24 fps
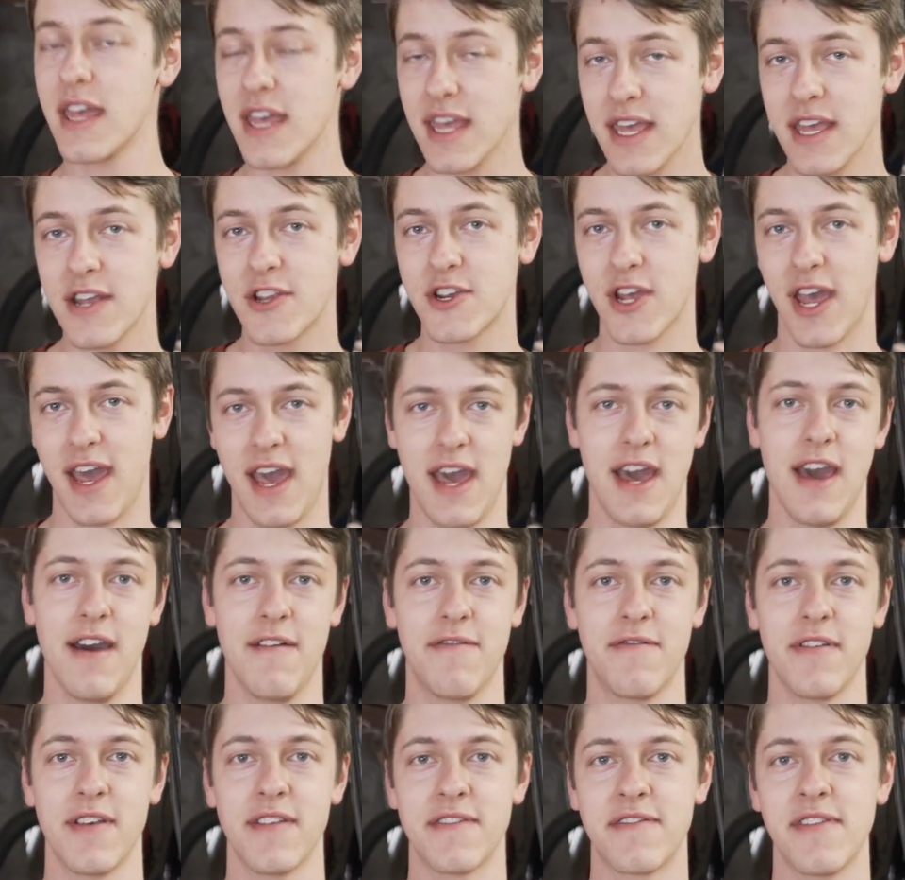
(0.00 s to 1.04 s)
Each
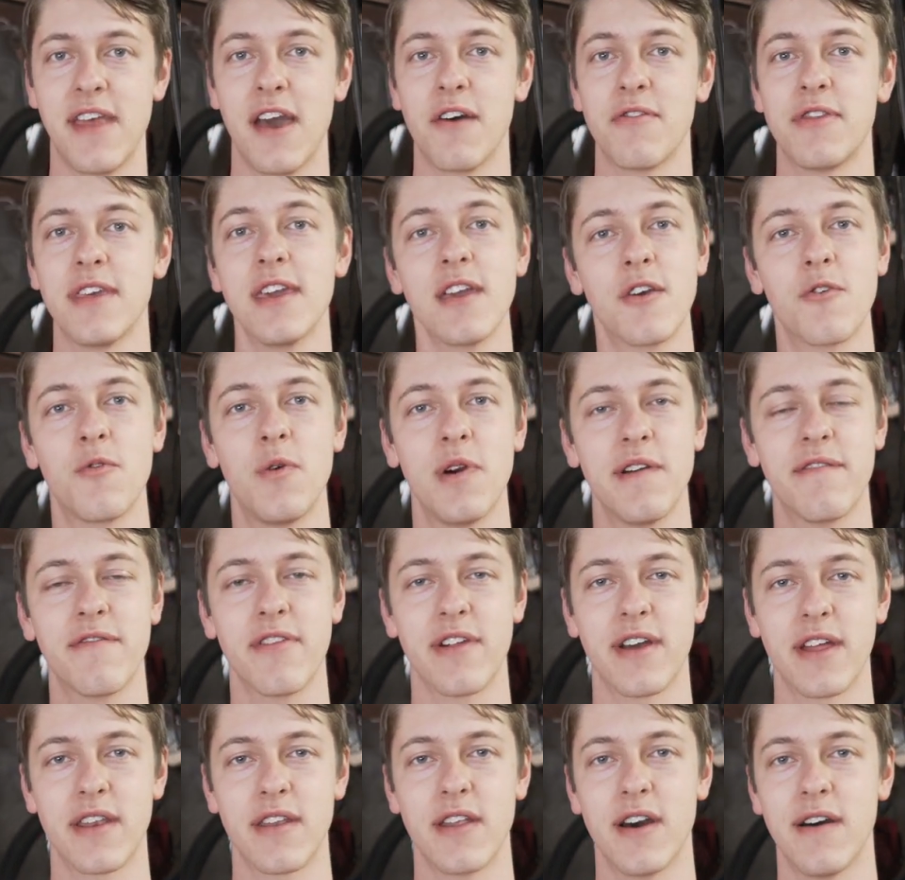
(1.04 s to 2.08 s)
half is now the
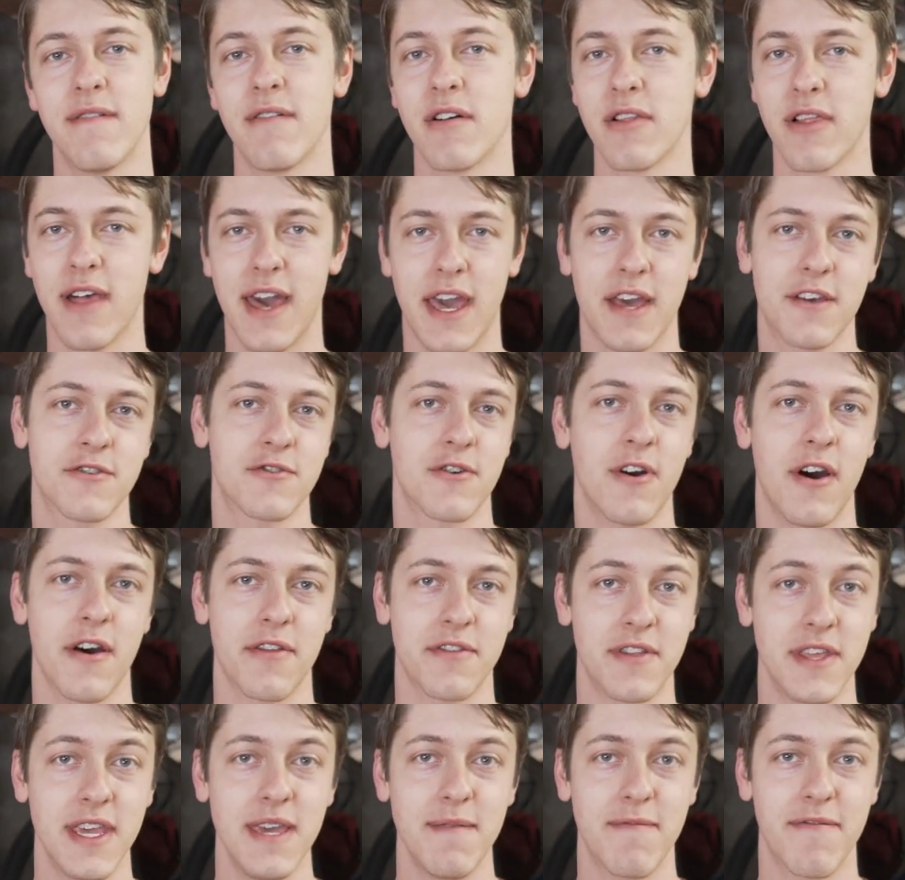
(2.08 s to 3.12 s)
equivalent of a
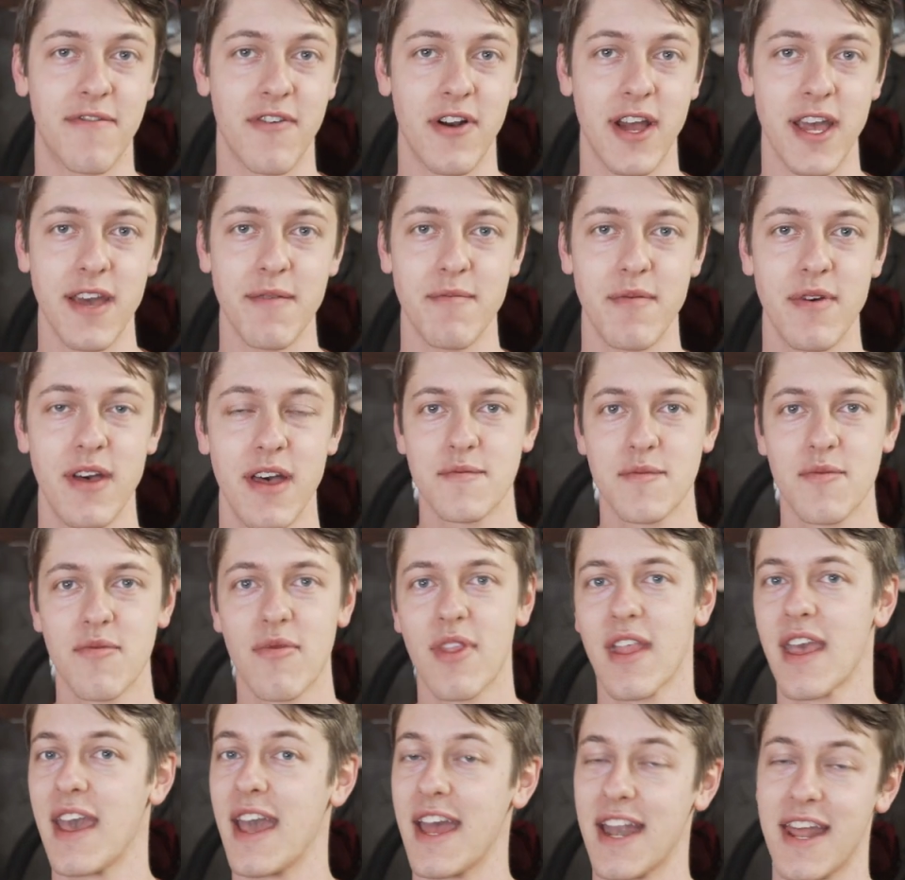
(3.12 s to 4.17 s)
Langstroth deep frame,
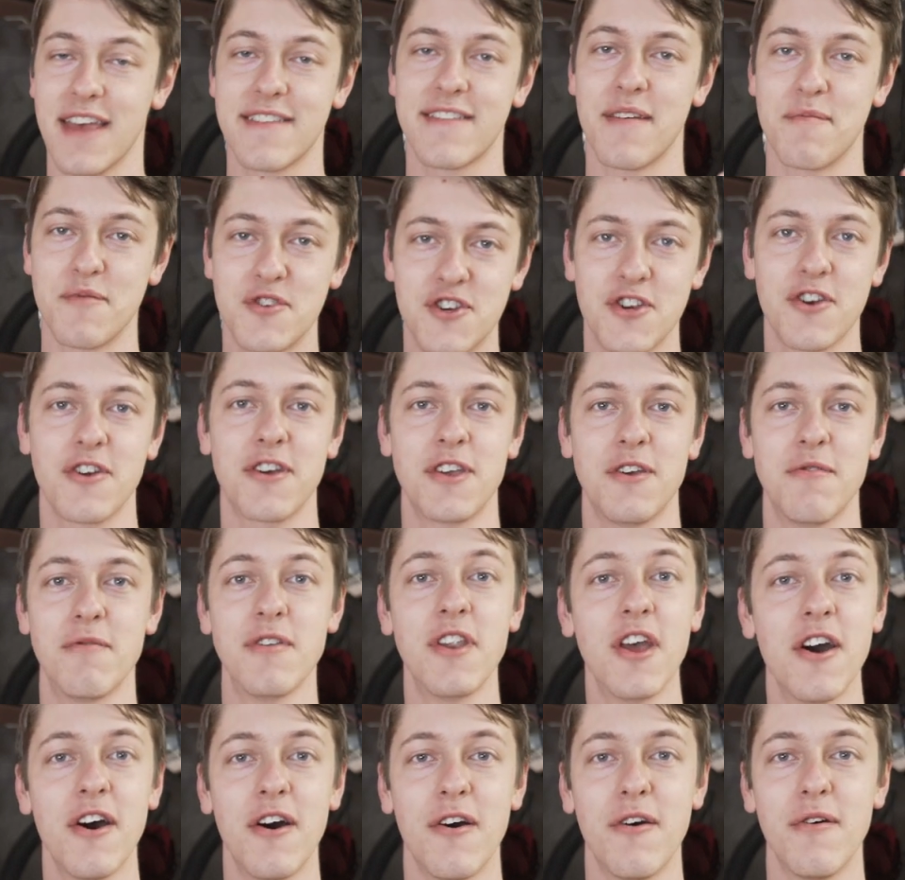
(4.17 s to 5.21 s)
and as I'm sure you
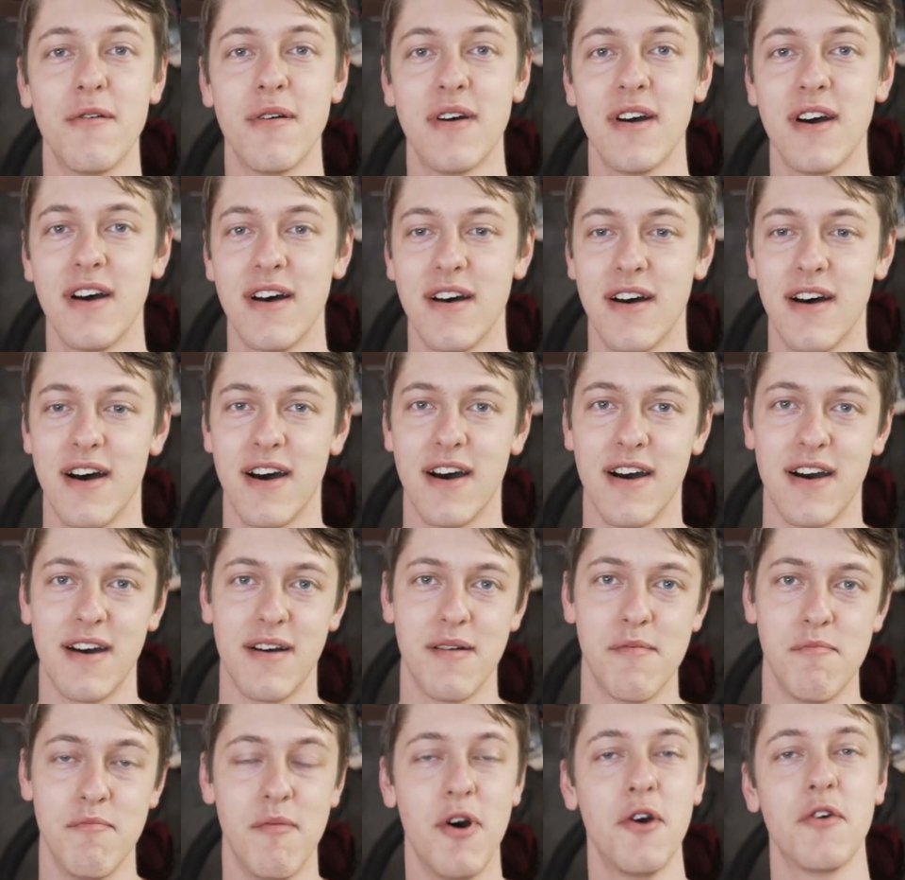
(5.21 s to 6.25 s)
know,
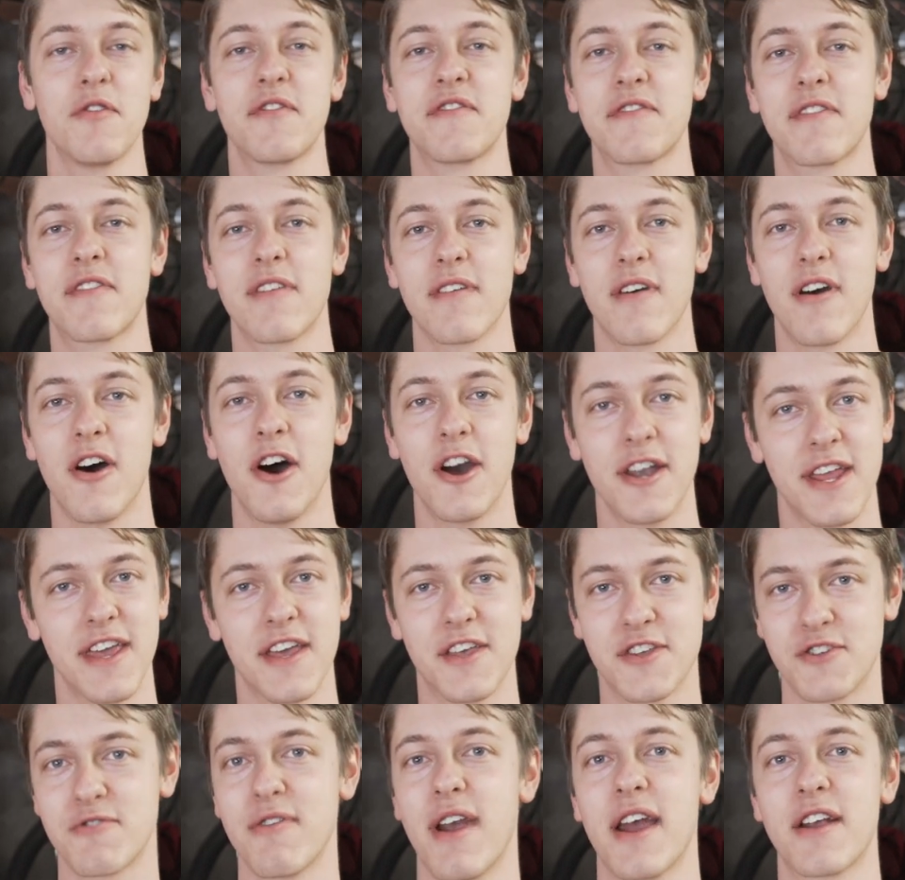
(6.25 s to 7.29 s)
uh, most honey
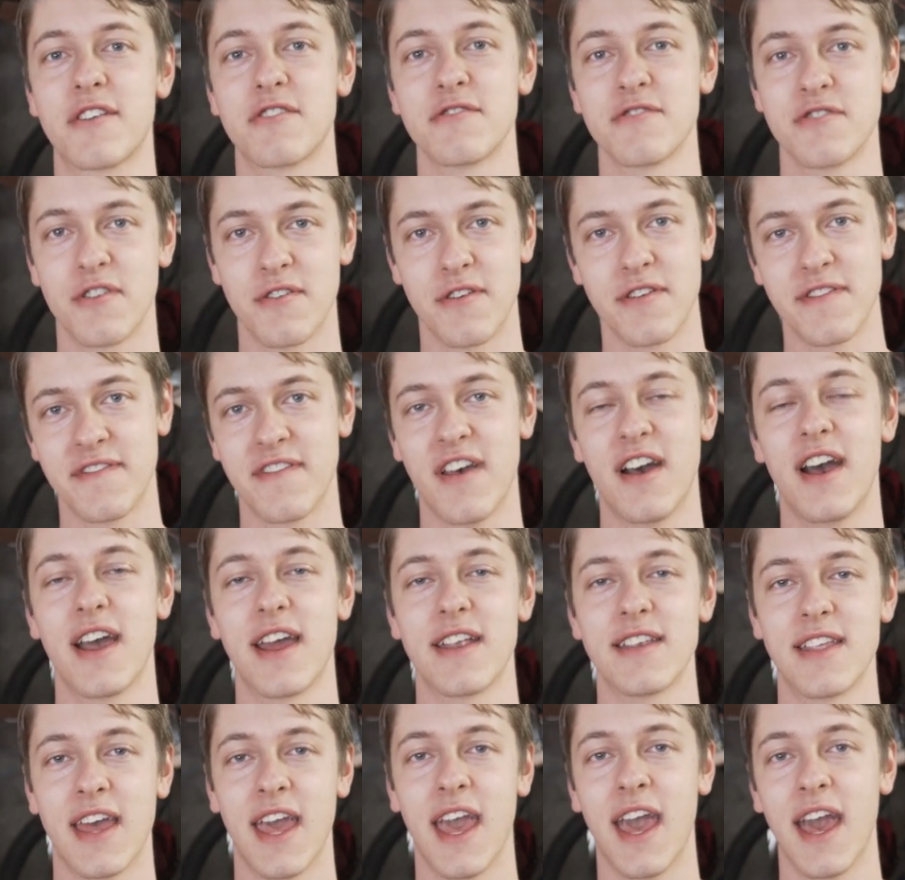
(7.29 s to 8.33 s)
extractors are
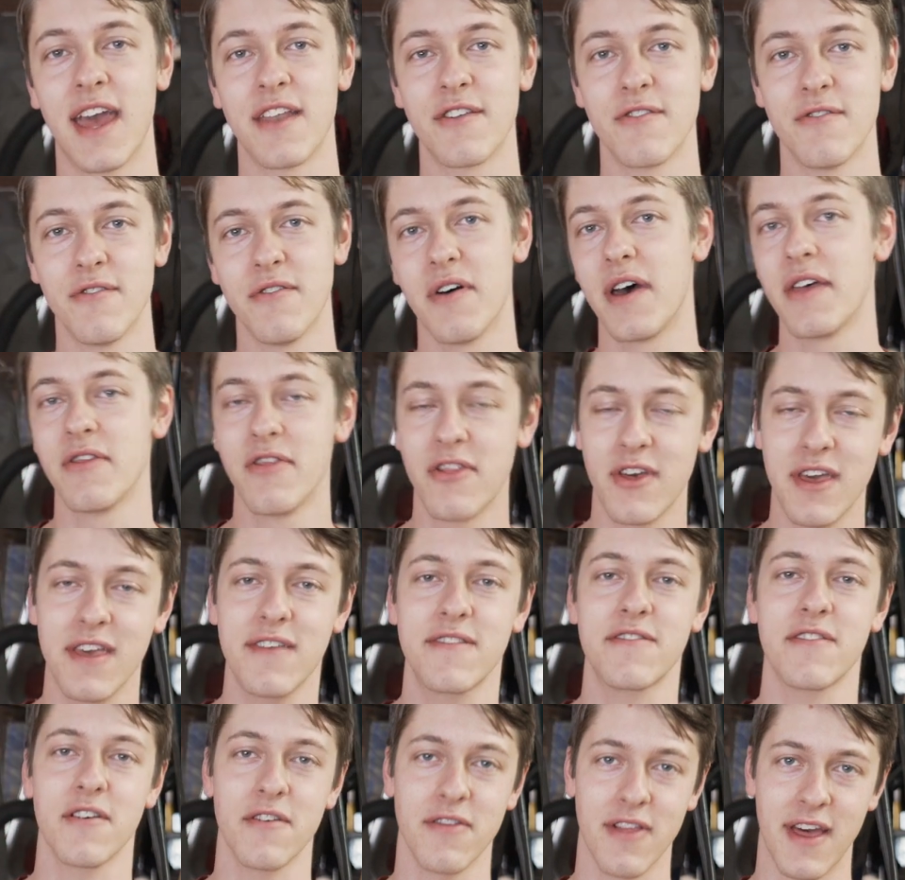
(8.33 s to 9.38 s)
designed to handle at
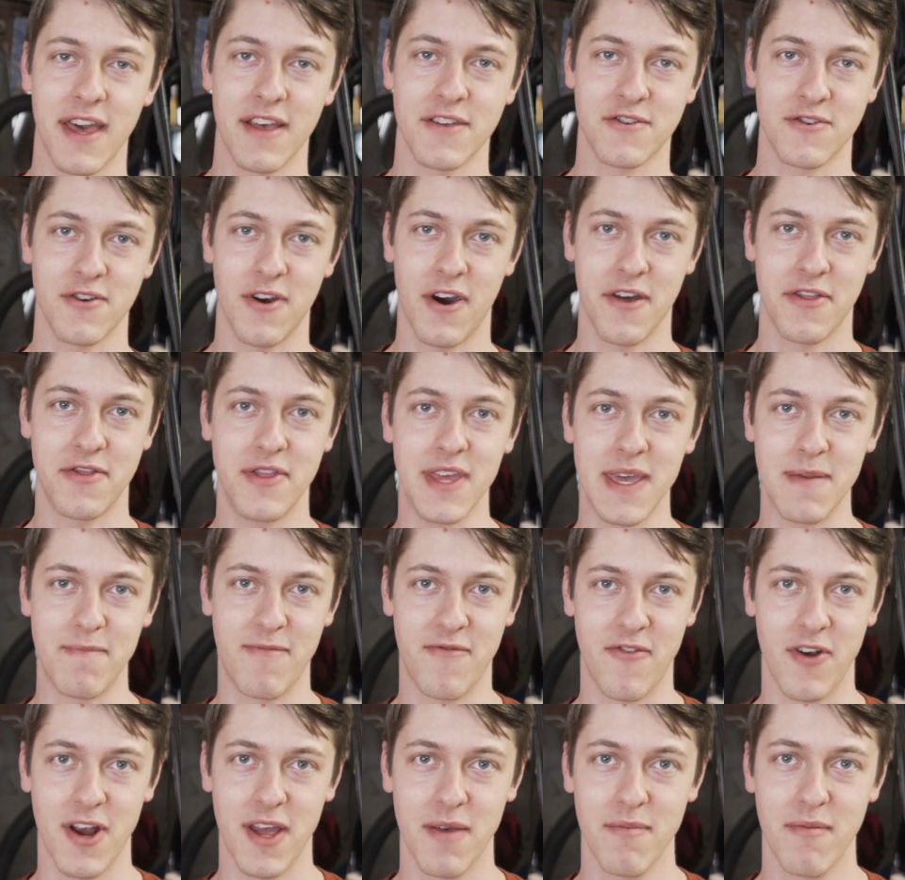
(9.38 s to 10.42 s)
least a Langstroth deep
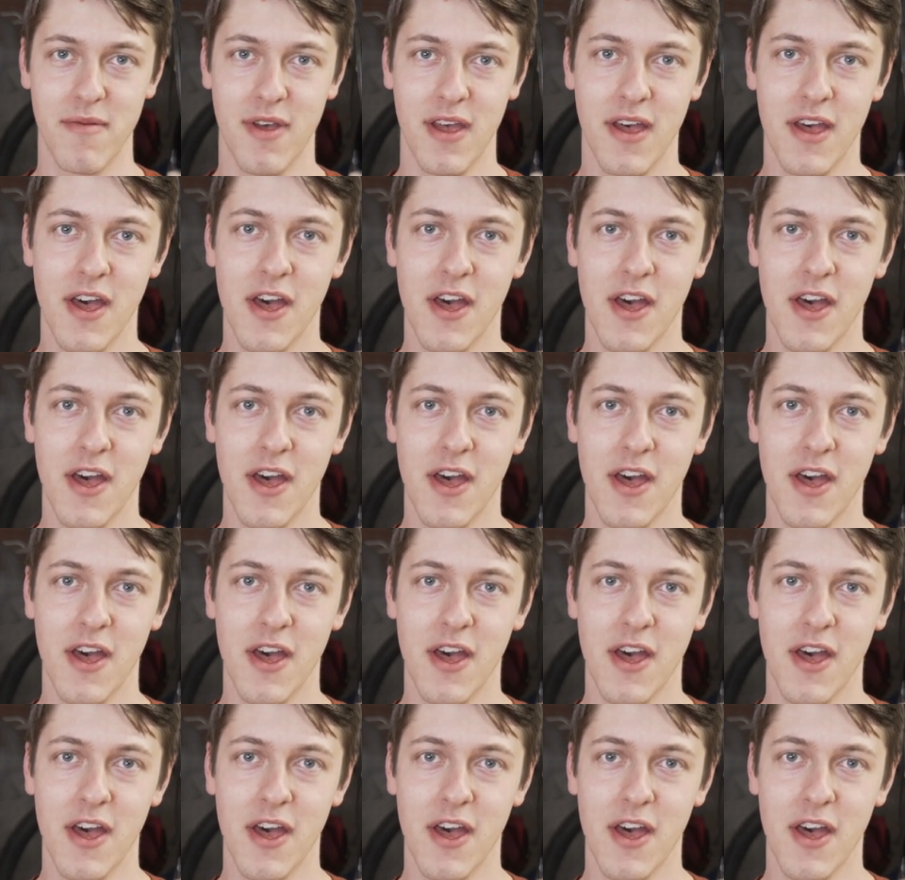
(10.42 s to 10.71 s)
frame.